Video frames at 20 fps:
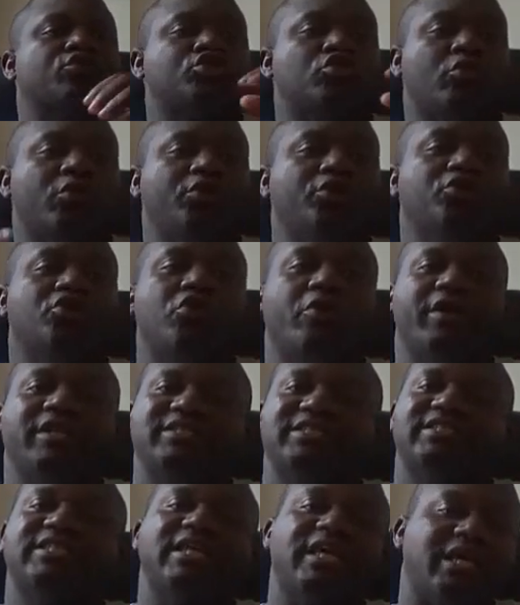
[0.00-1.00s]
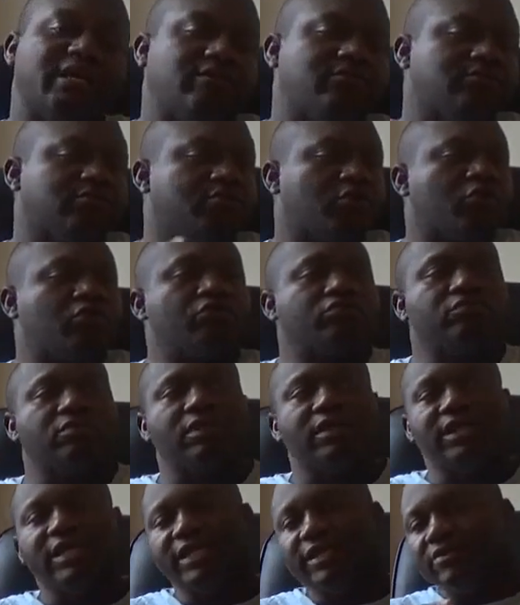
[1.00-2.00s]
when you go and see it, don't
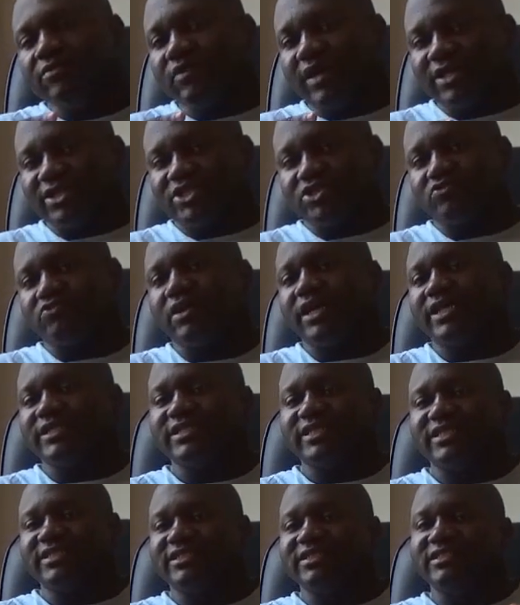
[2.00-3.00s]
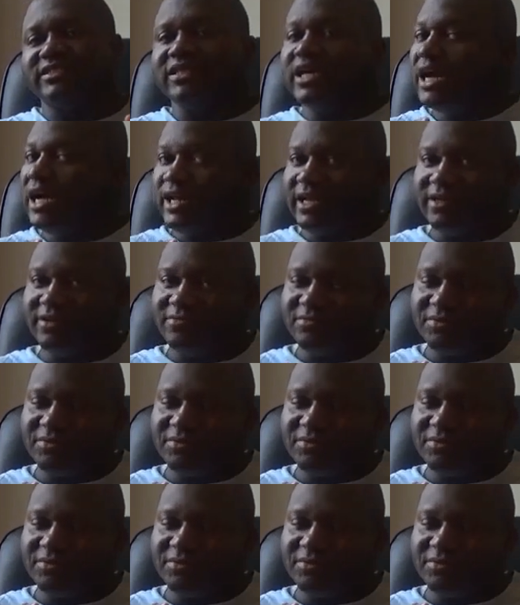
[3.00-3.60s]
leave as soon as it's done,